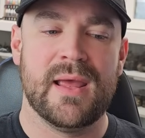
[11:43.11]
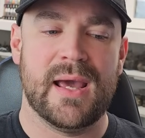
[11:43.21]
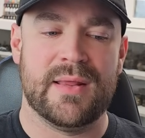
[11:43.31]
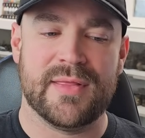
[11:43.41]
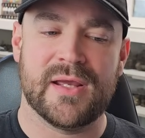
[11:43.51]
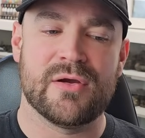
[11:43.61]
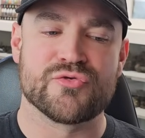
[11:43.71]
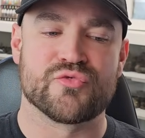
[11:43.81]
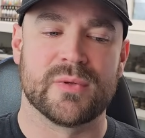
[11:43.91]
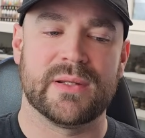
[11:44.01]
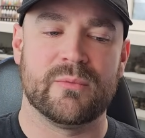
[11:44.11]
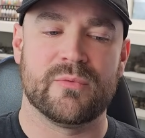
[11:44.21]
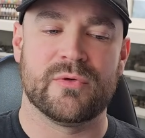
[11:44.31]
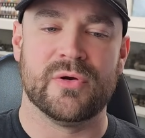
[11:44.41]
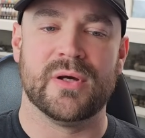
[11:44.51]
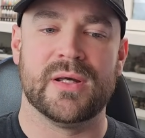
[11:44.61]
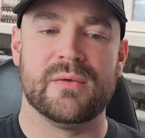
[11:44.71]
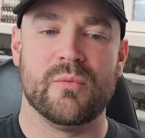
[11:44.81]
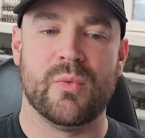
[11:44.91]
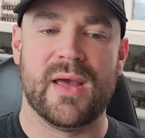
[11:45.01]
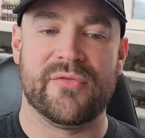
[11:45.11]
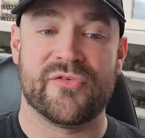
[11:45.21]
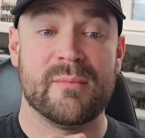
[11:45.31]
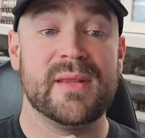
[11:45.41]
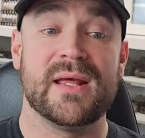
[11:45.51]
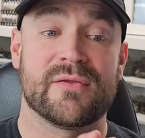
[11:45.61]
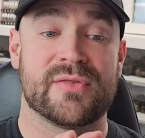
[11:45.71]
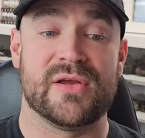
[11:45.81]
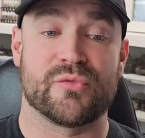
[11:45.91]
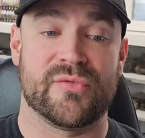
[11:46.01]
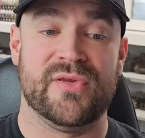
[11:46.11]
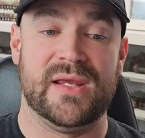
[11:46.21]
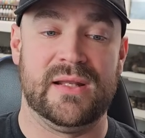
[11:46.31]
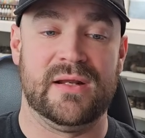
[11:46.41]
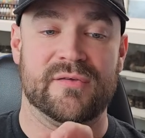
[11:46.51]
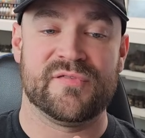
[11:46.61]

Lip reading: I think it goes really good with some of the other things we're seeing in here.